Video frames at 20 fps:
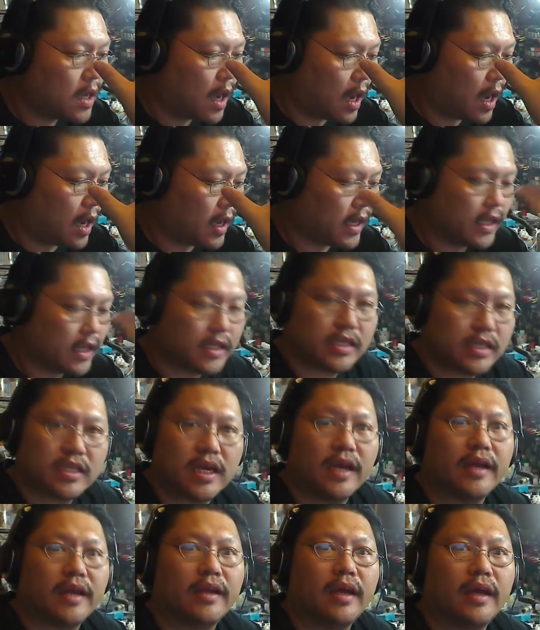hints
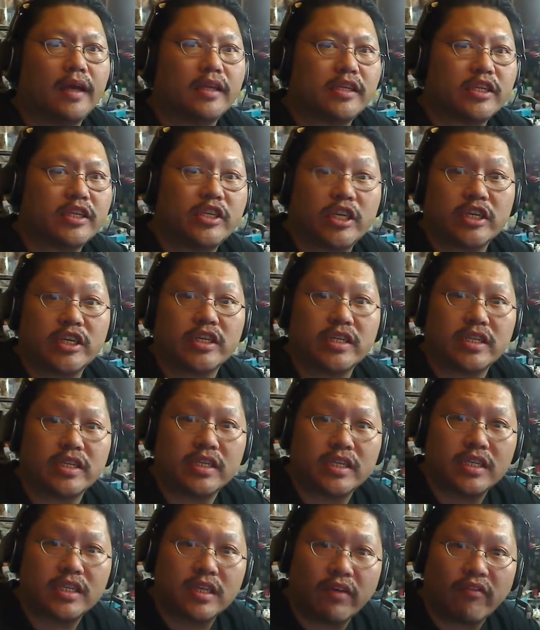and suggestions
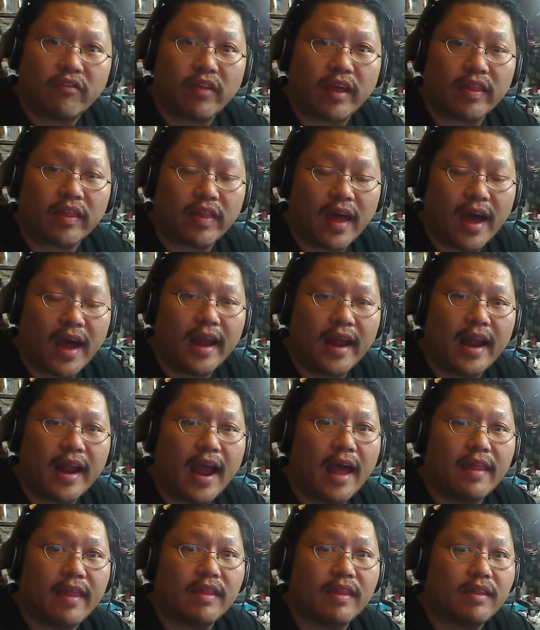and stuff like that,
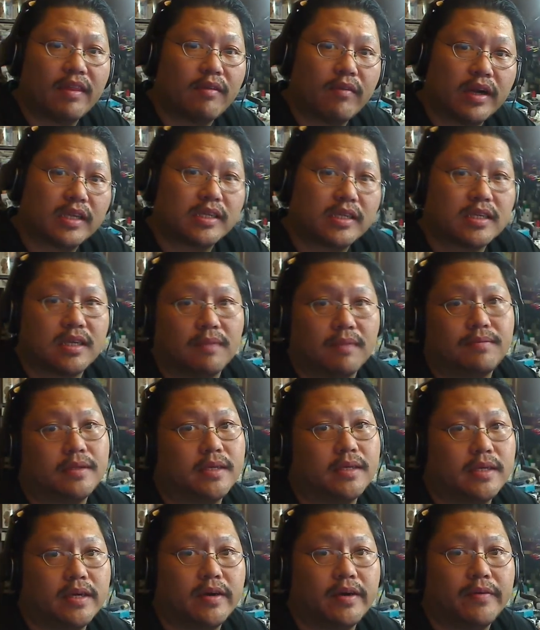and then the rest is up
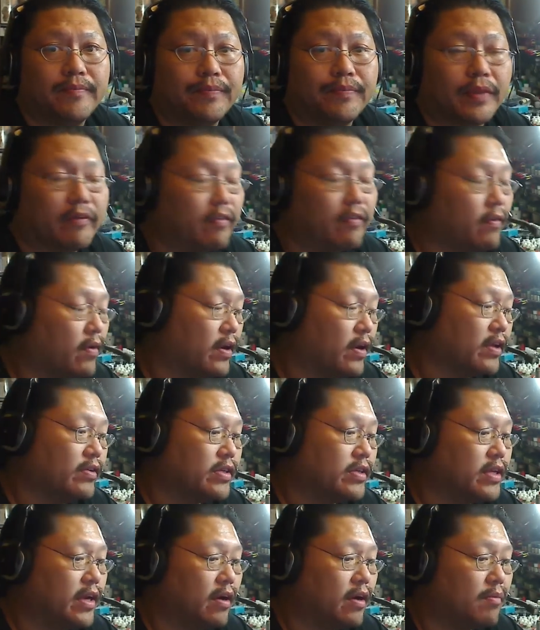to you. If you want to
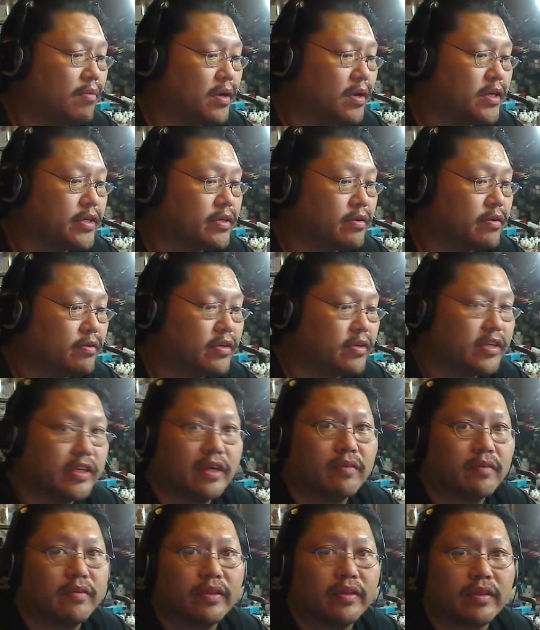use an airbrush or
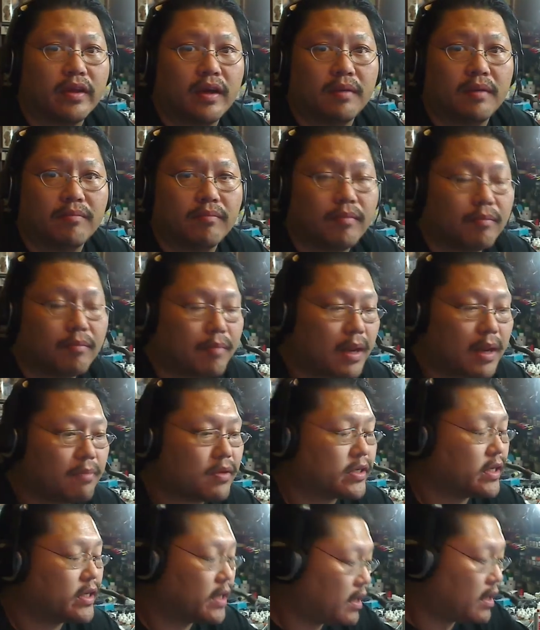stick with
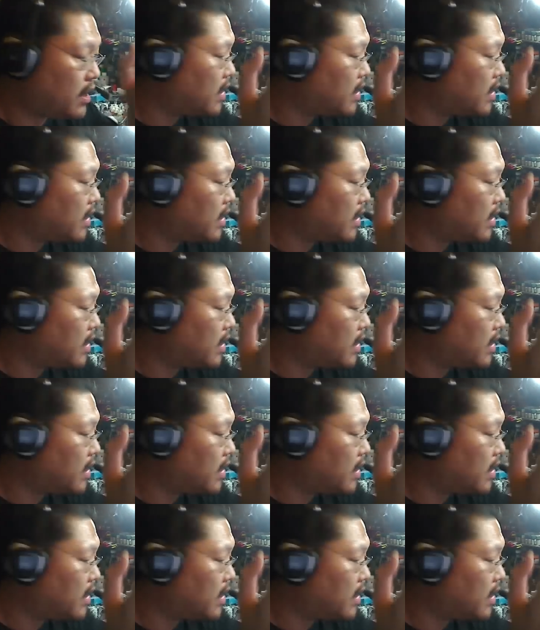paintbrush. And